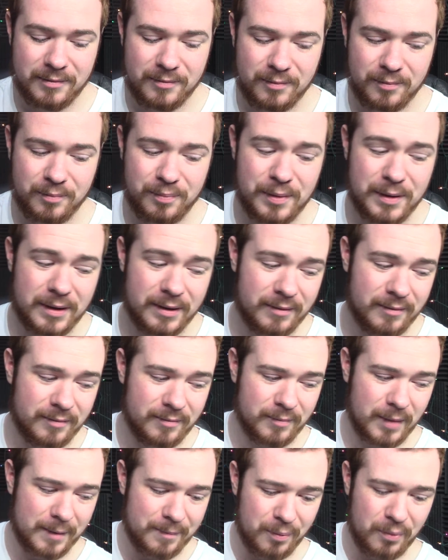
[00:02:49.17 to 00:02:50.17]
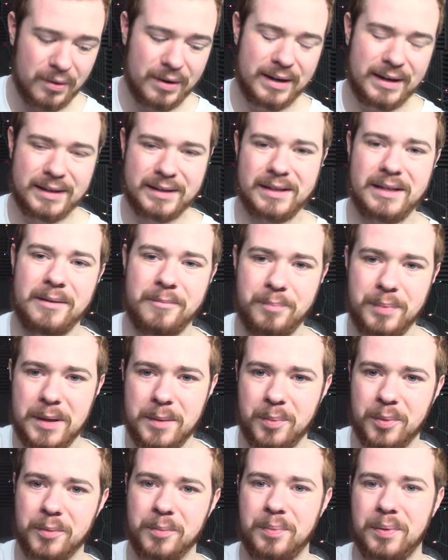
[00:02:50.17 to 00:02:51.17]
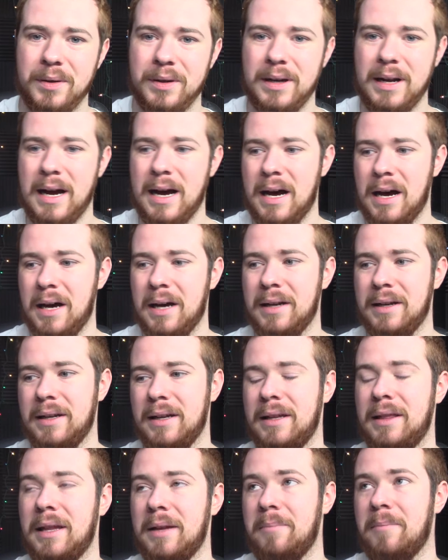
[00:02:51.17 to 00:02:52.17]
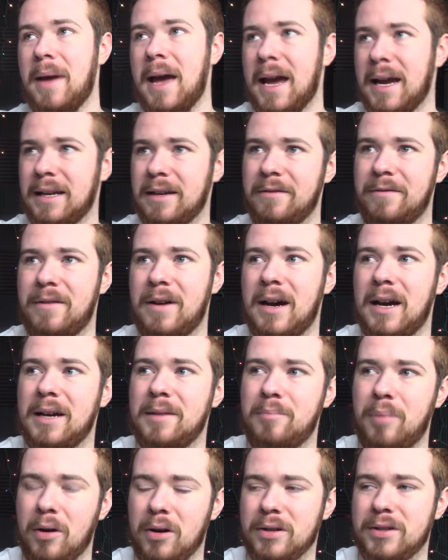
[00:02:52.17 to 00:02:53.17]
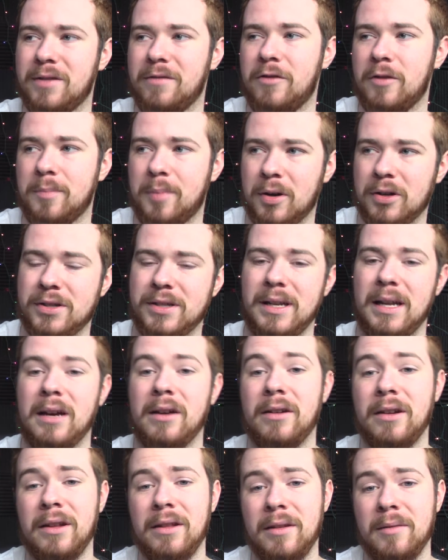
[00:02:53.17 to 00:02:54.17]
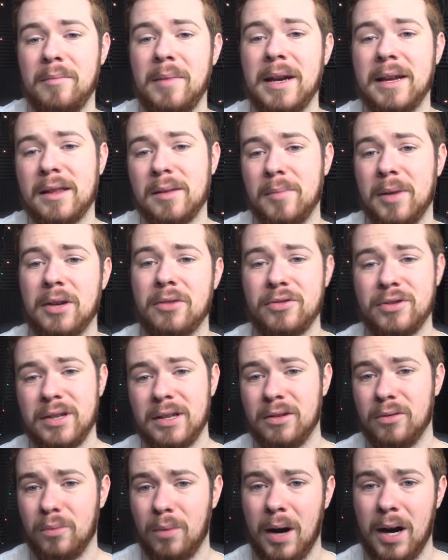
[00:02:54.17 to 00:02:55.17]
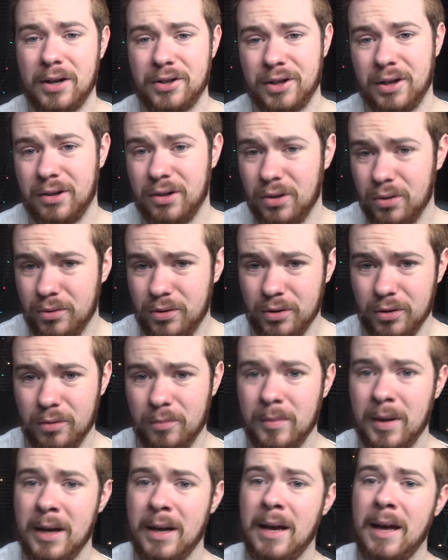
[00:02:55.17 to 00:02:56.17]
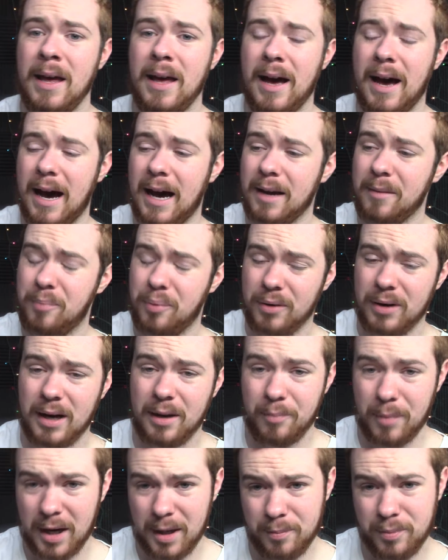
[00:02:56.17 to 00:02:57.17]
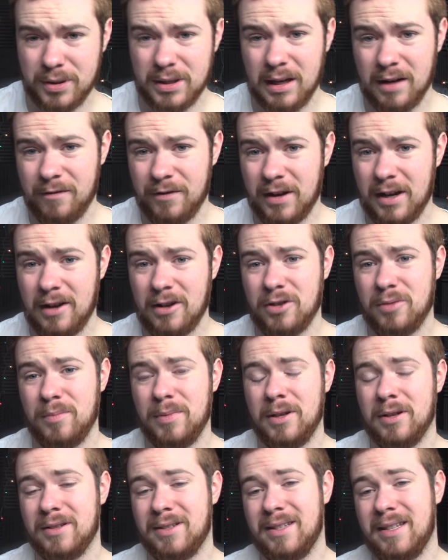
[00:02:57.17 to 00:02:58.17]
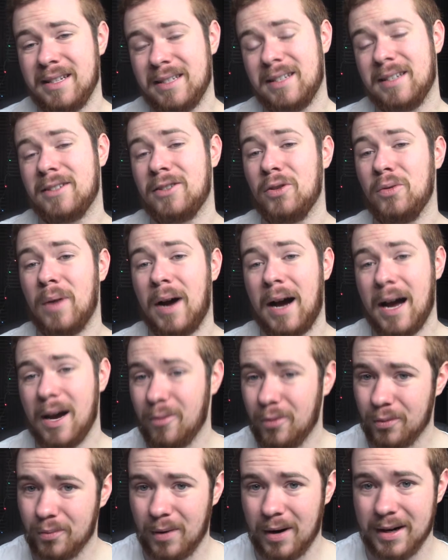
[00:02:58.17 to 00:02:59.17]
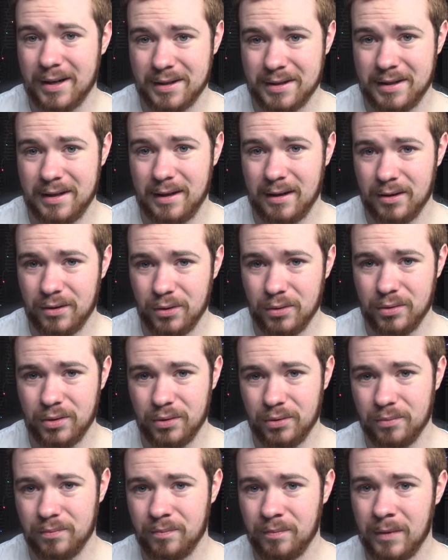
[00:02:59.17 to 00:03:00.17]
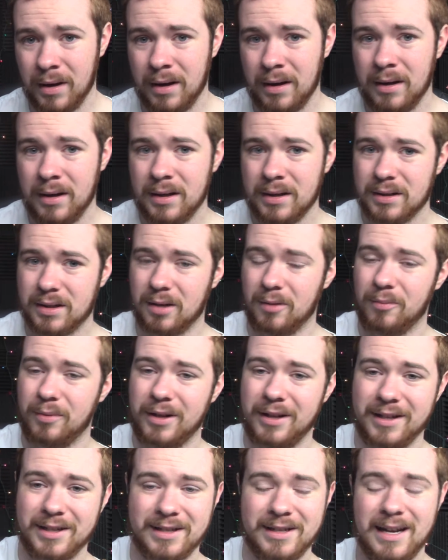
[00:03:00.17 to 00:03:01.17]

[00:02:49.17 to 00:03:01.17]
But my point is that people put on and they magnify parts of their personality that make them interesting to watch on YouTube. I put on my personification because this is who I would want to see on YouTube. Somebody that's